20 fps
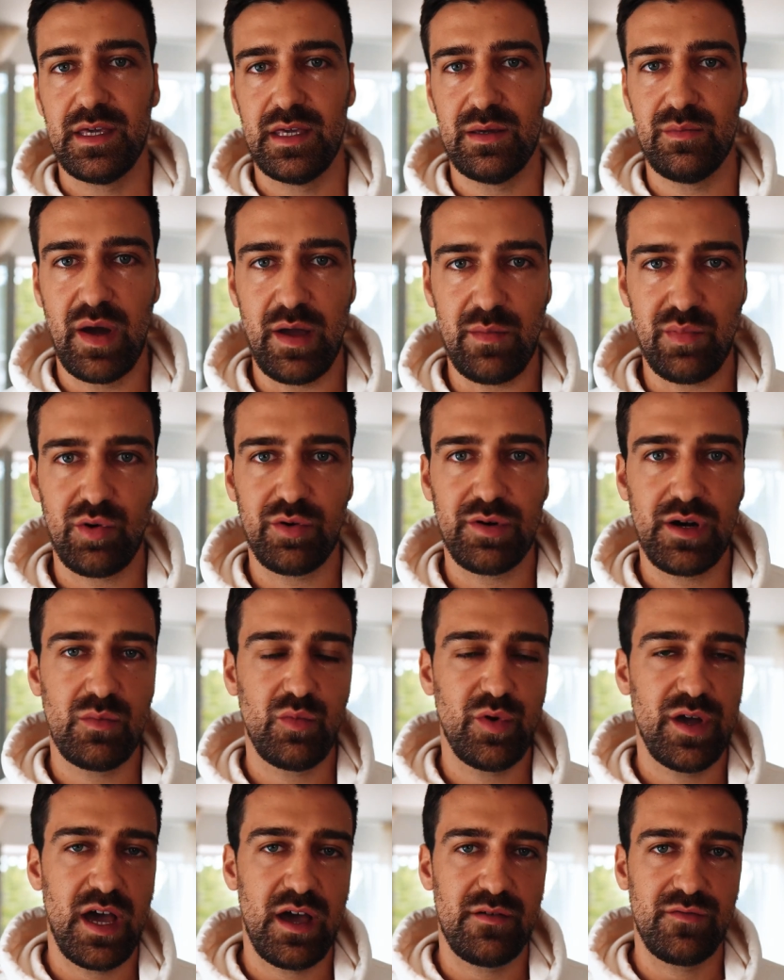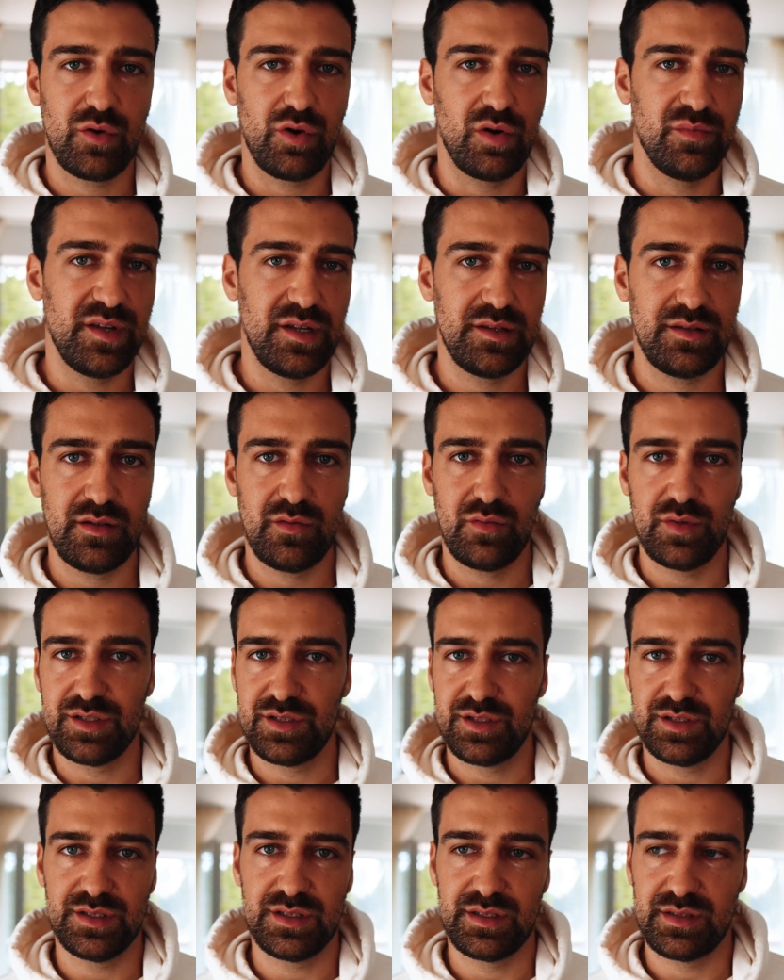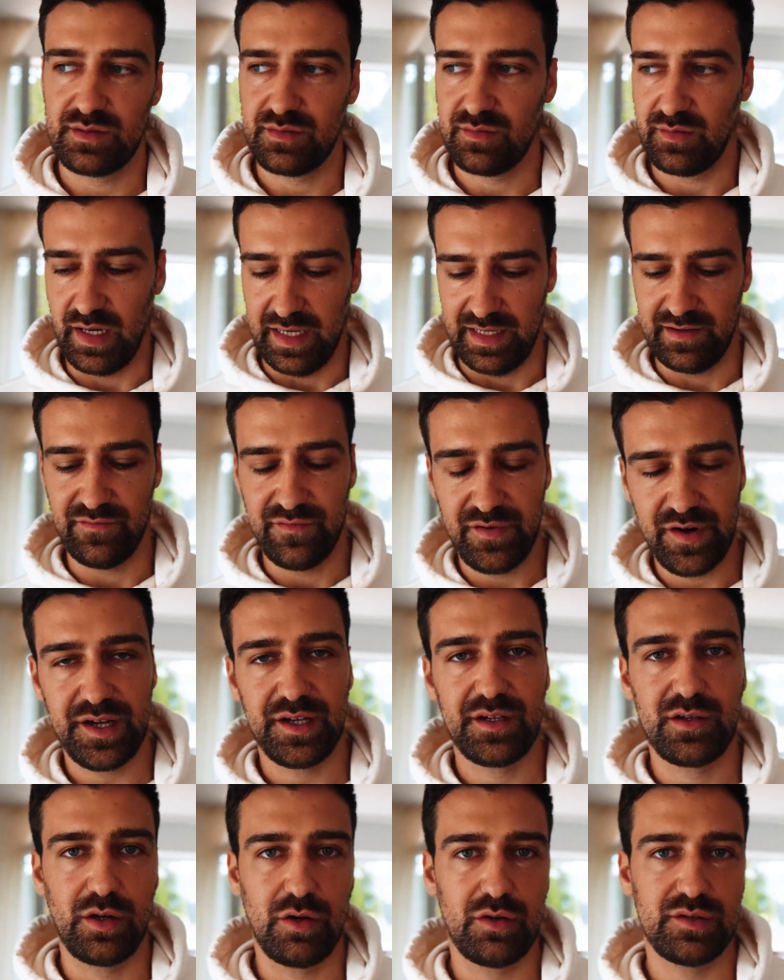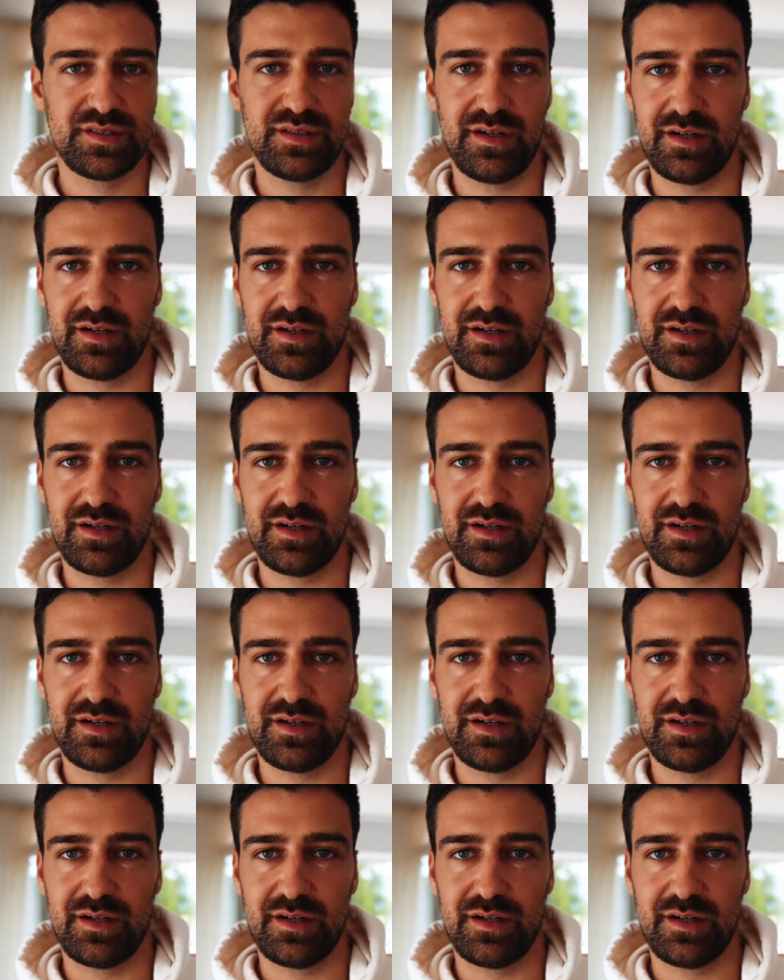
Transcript: In my program, we have a community which is like very close.